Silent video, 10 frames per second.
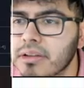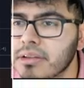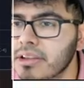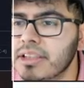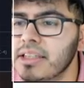
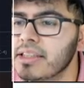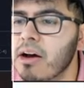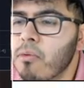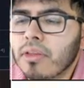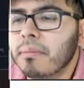Disney is
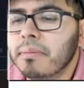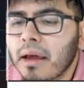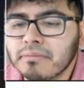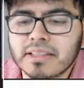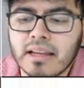not one I'm,
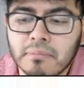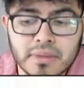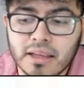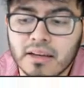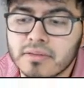I'm, I'm
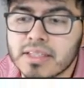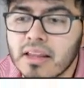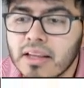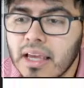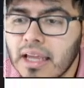thinking of selling